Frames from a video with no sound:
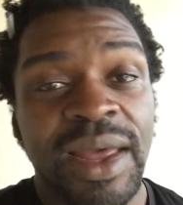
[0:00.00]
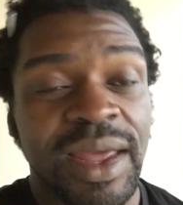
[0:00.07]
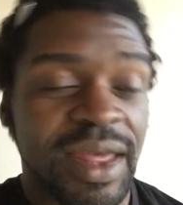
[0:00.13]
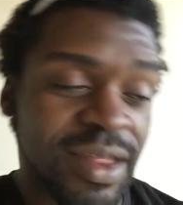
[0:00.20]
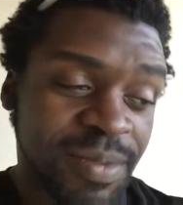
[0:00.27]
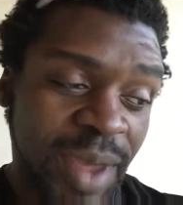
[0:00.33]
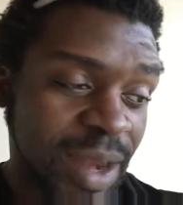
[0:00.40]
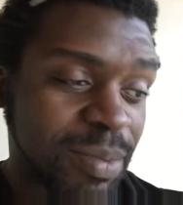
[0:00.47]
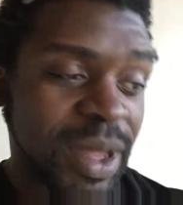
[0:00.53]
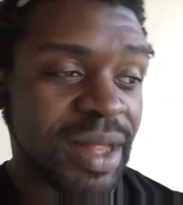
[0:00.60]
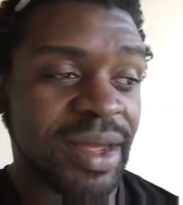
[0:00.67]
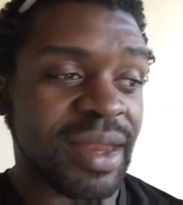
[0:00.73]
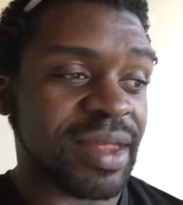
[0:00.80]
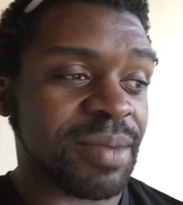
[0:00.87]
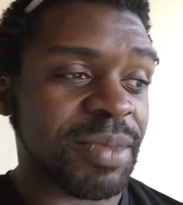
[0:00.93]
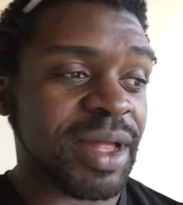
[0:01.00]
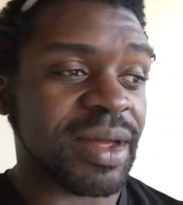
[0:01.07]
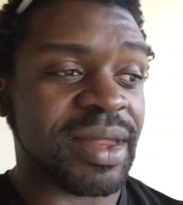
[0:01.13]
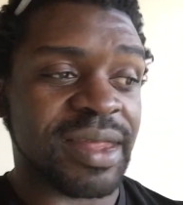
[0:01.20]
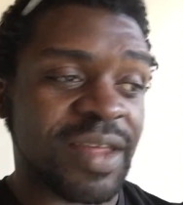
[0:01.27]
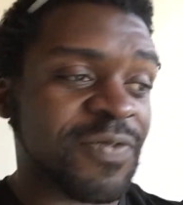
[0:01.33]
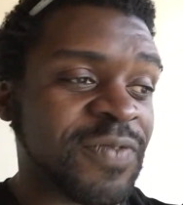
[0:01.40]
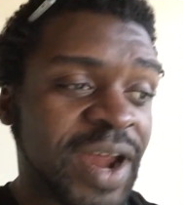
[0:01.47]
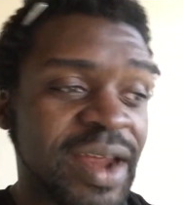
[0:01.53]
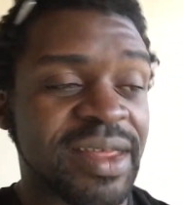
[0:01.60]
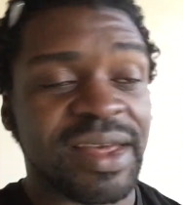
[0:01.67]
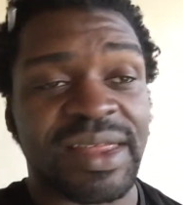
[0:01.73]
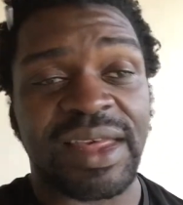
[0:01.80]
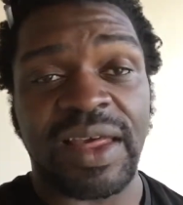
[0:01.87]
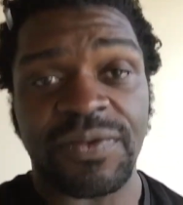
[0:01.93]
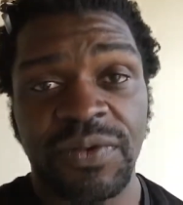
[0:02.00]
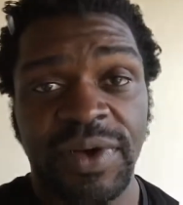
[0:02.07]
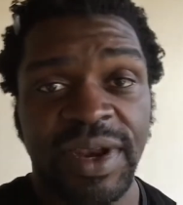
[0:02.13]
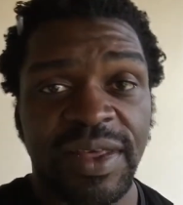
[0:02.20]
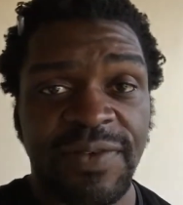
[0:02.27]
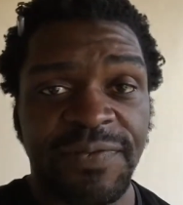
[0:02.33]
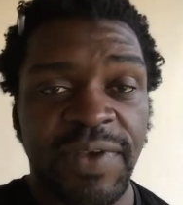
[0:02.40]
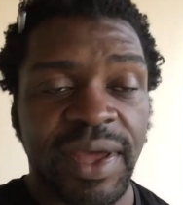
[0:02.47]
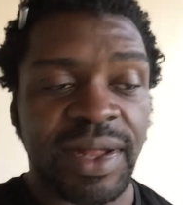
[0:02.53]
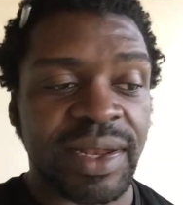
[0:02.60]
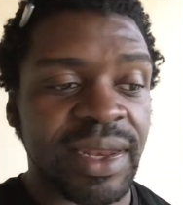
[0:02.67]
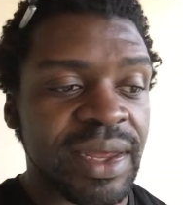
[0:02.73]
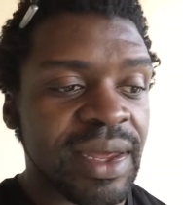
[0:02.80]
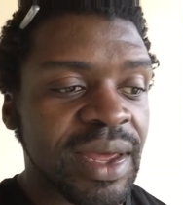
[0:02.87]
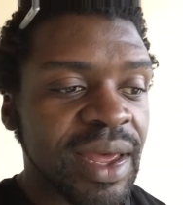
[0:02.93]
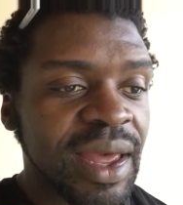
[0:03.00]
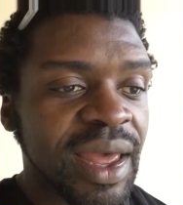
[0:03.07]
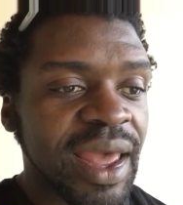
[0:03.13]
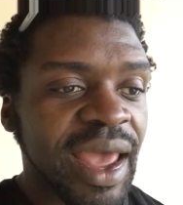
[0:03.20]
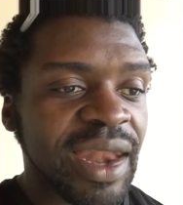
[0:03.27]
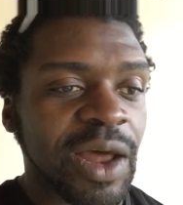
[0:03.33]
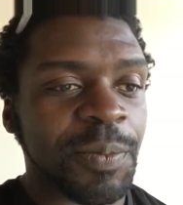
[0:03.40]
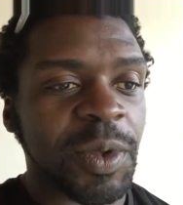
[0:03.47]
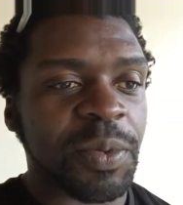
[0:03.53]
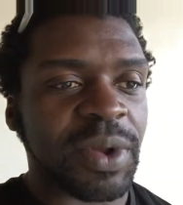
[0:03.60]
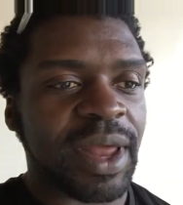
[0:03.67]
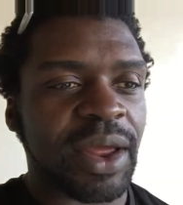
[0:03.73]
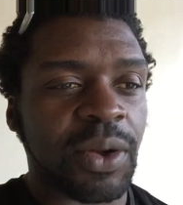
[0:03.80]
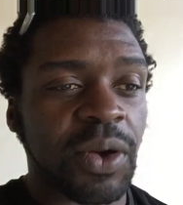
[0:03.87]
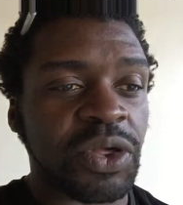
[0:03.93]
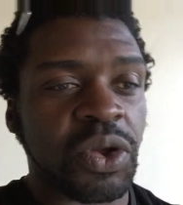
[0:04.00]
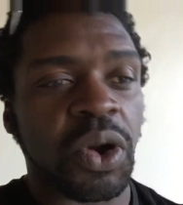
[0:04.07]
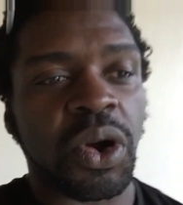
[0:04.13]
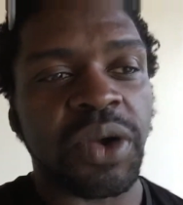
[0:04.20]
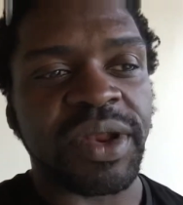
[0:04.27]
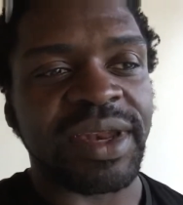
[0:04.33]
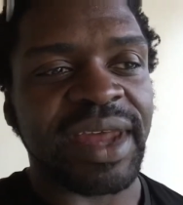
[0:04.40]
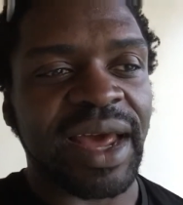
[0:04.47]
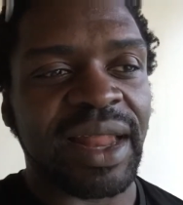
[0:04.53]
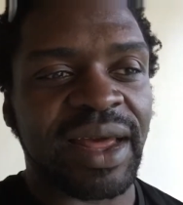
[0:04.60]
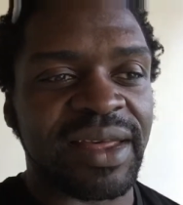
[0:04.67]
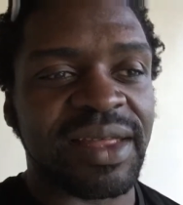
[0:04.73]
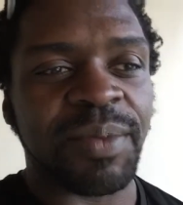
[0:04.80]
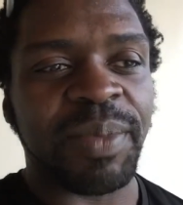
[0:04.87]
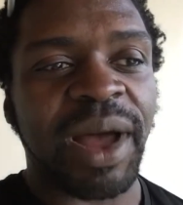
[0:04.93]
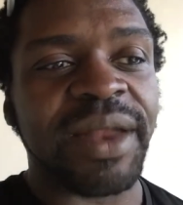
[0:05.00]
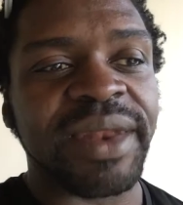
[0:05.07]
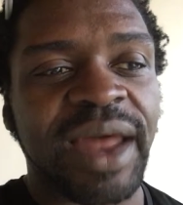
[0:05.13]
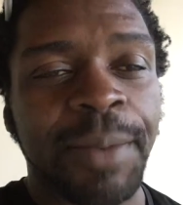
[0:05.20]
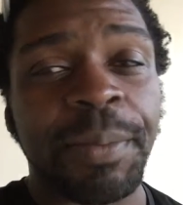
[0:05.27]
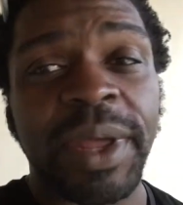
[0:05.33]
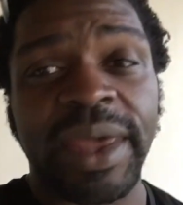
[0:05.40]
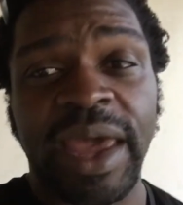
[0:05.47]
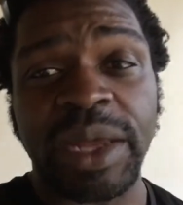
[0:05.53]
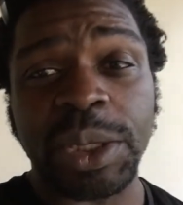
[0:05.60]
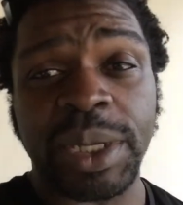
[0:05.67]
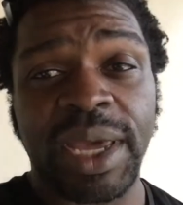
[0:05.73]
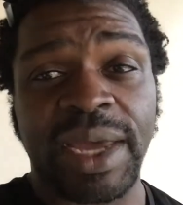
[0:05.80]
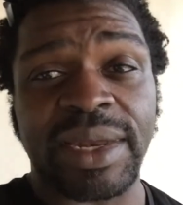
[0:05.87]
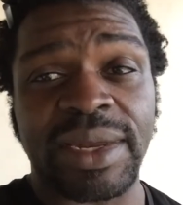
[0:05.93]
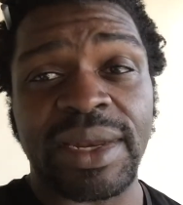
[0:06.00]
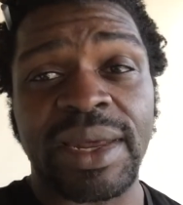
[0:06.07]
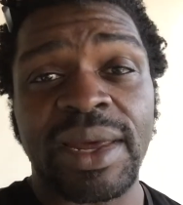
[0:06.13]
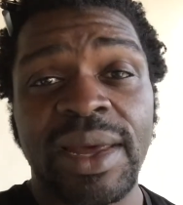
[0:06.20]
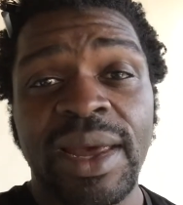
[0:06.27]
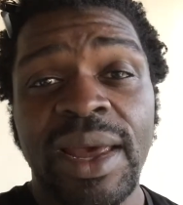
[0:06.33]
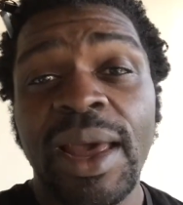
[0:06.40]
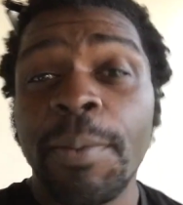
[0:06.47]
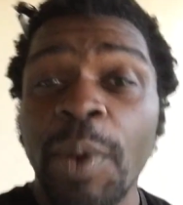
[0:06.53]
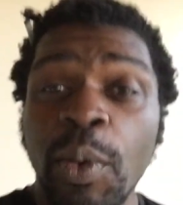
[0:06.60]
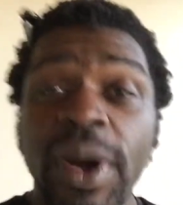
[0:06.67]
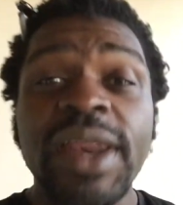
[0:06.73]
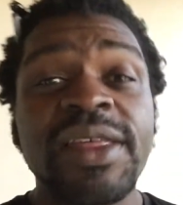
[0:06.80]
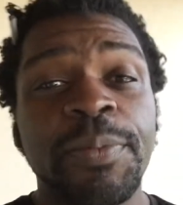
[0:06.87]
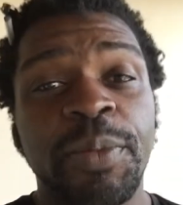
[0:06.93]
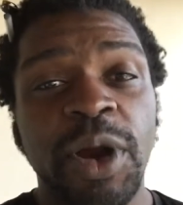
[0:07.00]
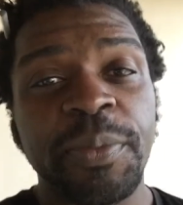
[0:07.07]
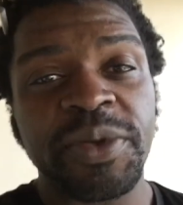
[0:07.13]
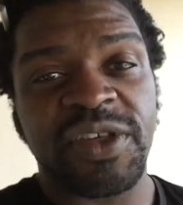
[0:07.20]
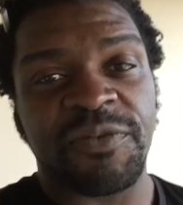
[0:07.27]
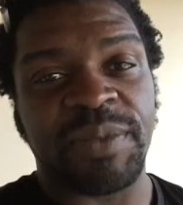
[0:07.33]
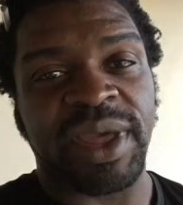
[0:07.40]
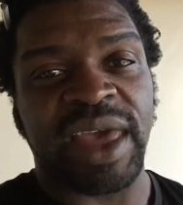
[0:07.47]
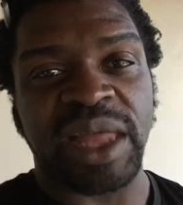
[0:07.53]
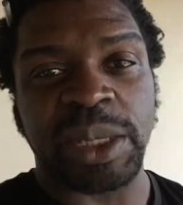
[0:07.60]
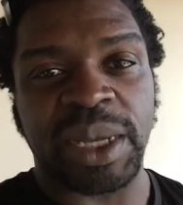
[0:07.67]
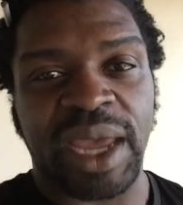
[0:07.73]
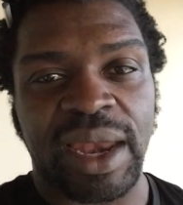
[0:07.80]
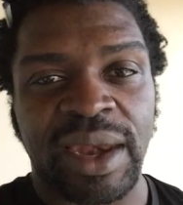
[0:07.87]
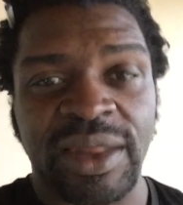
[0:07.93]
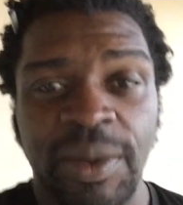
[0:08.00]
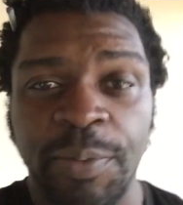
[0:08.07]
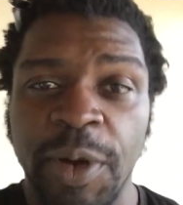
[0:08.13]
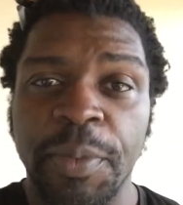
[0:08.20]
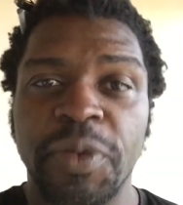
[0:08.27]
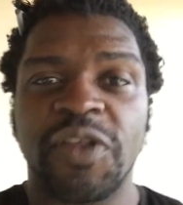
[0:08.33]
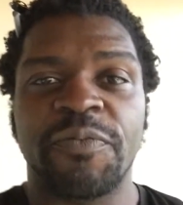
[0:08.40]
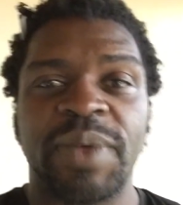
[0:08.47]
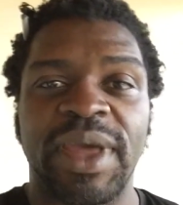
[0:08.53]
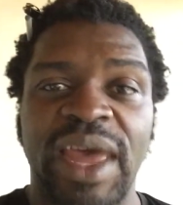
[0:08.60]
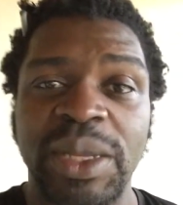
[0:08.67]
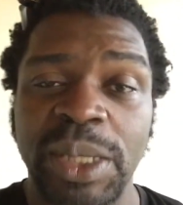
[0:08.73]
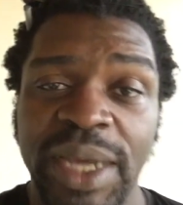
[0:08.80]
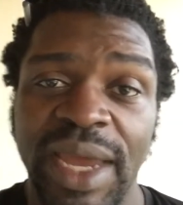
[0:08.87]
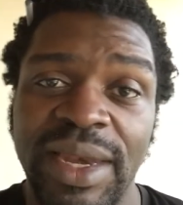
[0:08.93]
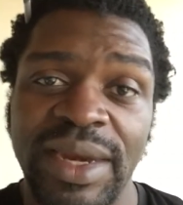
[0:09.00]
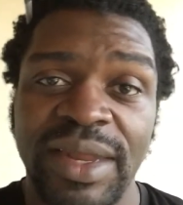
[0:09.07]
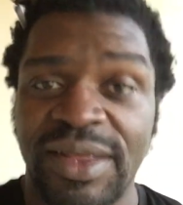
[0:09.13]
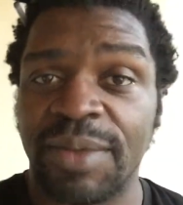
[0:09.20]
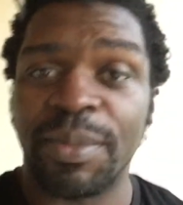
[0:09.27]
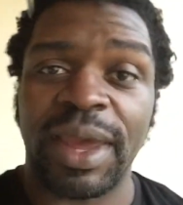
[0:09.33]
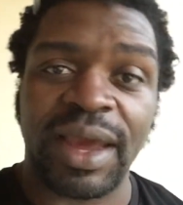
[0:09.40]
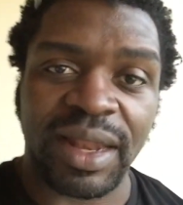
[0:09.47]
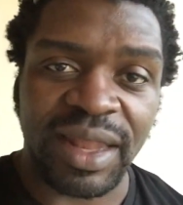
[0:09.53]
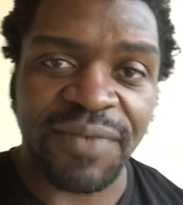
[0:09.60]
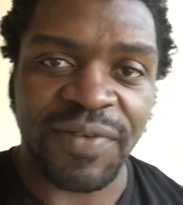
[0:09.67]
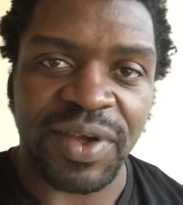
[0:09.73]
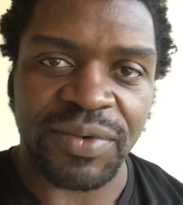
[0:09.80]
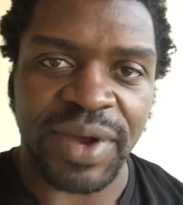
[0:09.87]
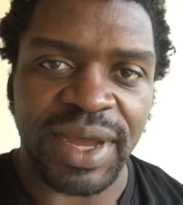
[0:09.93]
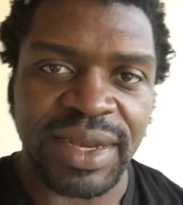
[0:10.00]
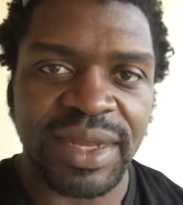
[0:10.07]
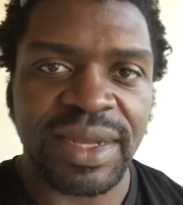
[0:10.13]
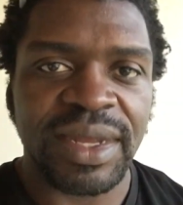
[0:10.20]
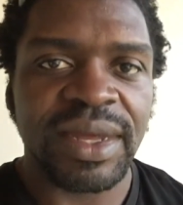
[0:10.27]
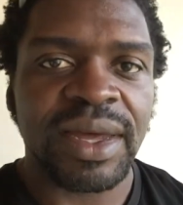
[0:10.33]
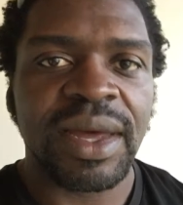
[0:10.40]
He's made millions and millions. He's very successful in his field. And now people are like, oh, you're going to tell us about not being educated. But what is the purpose of being educated? The purpose of being educated is to make a living, right?